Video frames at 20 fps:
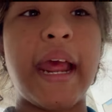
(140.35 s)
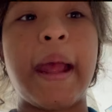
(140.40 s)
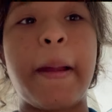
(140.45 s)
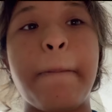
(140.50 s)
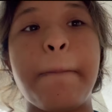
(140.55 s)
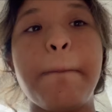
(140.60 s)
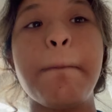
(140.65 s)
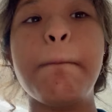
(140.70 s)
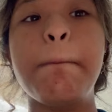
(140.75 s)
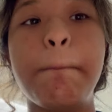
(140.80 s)

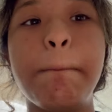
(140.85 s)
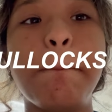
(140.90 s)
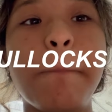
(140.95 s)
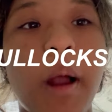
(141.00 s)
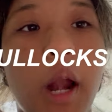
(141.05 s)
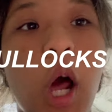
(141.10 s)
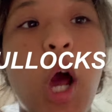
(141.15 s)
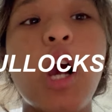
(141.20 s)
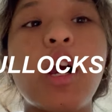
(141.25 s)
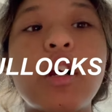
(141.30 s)

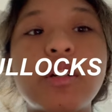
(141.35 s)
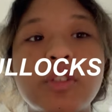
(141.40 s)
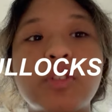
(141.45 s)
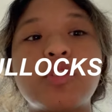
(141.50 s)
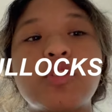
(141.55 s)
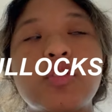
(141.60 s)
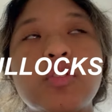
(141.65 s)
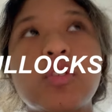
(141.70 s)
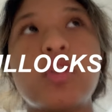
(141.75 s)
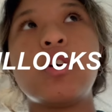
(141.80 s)
up.
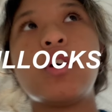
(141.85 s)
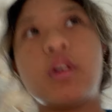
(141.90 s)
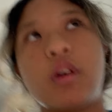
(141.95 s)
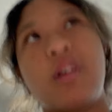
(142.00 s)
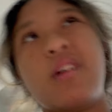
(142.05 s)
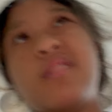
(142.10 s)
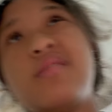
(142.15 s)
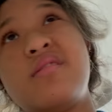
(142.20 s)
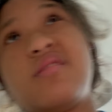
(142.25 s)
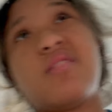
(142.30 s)

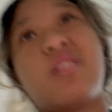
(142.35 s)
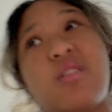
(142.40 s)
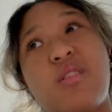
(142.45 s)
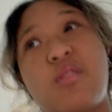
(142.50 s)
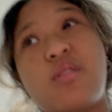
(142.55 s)
So